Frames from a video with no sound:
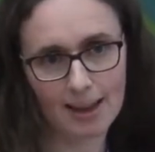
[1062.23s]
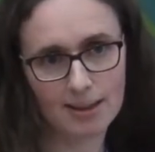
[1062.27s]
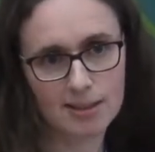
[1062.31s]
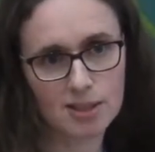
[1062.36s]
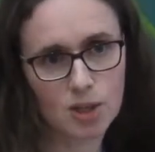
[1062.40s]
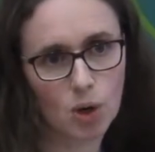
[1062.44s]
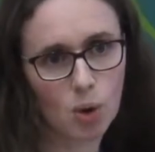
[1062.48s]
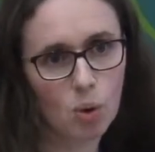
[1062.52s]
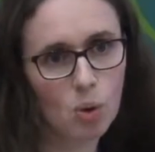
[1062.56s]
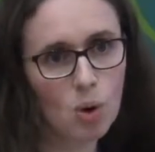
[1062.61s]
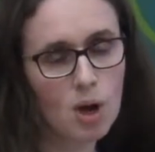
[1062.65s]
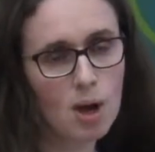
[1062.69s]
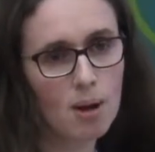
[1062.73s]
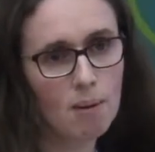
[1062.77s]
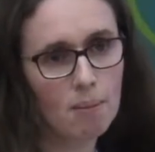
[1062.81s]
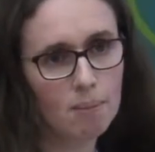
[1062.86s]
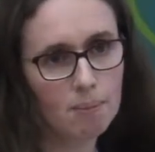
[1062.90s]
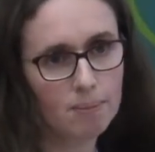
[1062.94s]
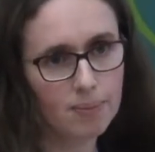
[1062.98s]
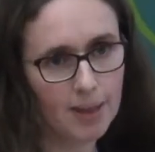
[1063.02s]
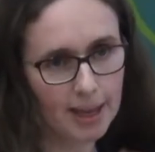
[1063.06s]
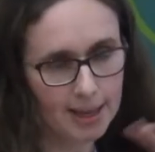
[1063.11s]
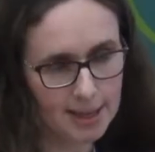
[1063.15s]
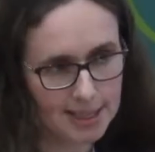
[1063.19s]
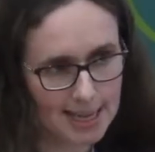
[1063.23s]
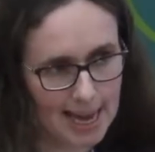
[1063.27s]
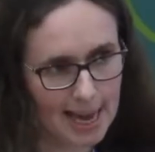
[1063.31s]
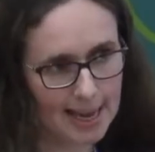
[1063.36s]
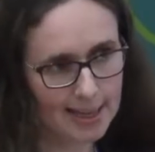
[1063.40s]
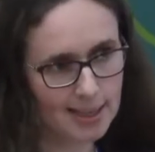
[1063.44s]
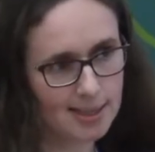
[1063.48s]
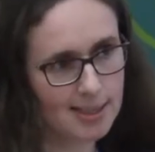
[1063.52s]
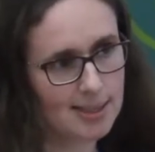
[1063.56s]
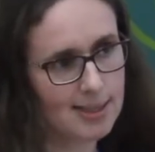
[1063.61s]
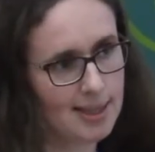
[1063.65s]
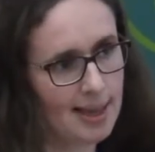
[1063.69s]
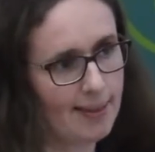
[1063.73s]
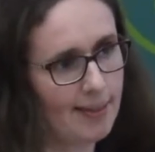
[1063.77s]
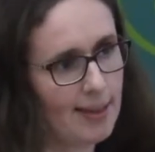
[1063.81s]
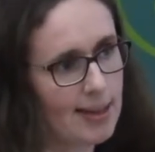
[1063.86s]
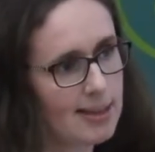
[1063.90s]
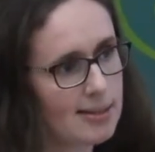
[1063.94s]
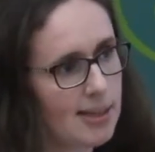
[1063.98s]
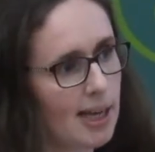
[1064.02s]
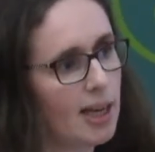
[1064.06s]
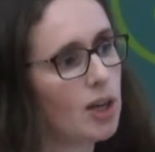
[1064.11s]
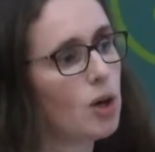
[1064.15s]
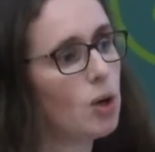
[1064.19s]
So they tended to say
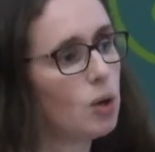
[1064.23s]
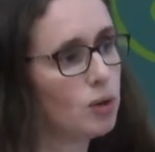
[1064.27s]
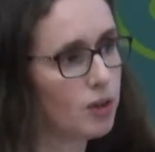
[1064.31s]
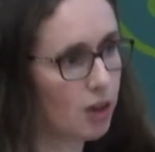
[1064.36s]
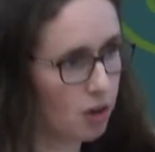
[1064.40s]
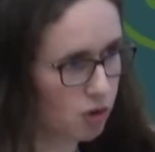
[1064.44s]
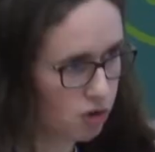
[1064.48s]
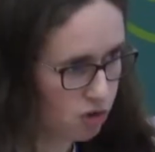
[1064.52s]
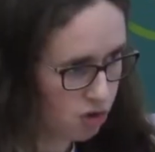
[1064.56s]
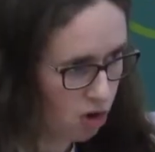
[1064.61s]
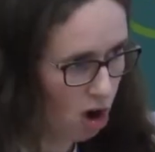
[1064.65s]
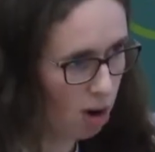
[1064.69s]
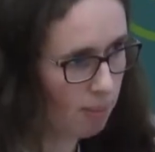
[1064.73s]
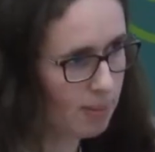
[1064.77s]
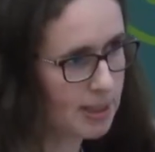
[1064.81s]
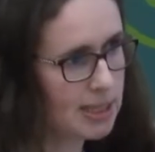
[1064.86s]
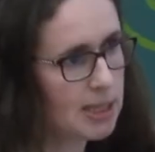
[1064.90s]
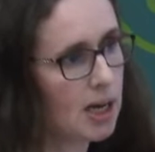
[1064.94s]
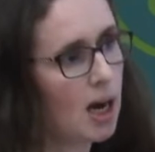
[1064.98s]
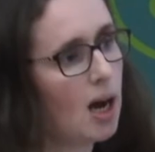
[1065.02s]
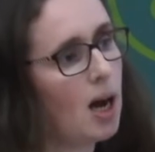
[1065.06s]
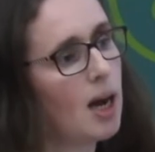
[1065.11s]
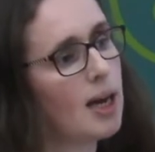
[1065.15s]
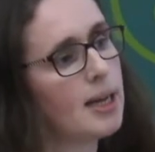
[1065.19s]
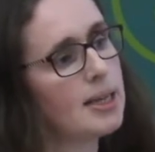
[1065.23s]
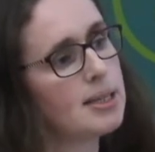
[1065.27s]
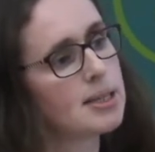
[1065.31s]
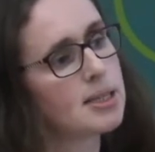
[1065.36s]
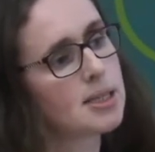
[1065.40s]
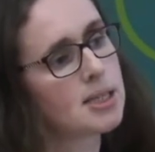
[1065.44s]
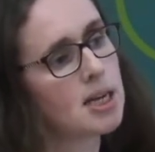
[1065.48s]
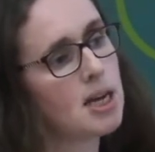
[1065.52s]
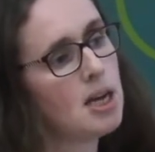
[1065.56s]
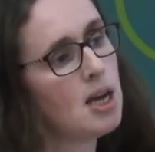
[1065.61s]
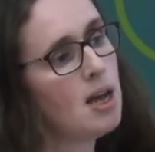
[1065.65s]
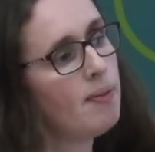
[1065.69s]
things like they're traumatized,